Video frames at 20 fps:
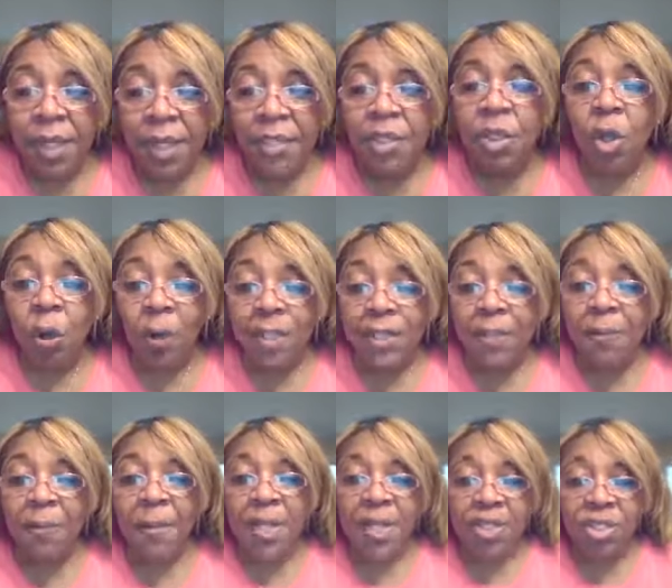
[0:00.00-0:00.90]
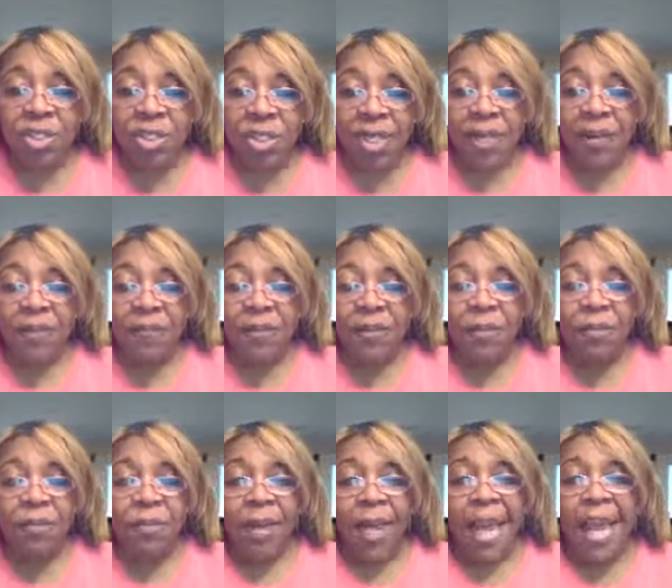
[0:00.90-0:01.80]
There's going to be a shift.
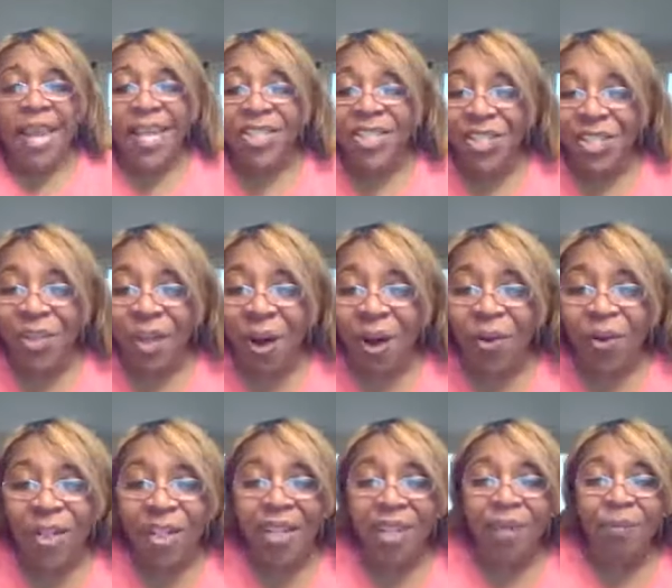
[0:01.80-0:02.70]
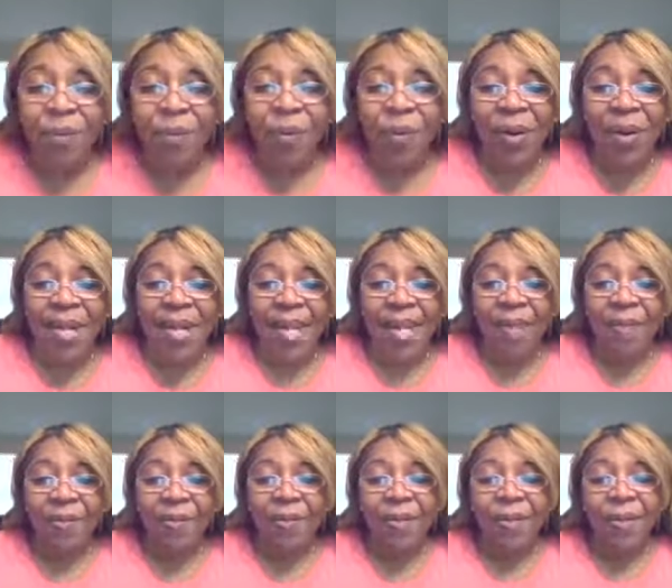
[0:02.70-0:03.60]
Hey, Shakola, good
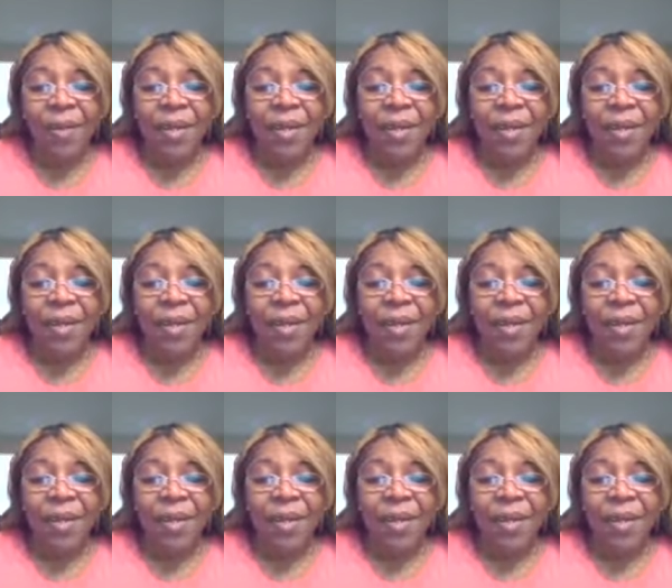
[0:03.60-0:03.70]
morning.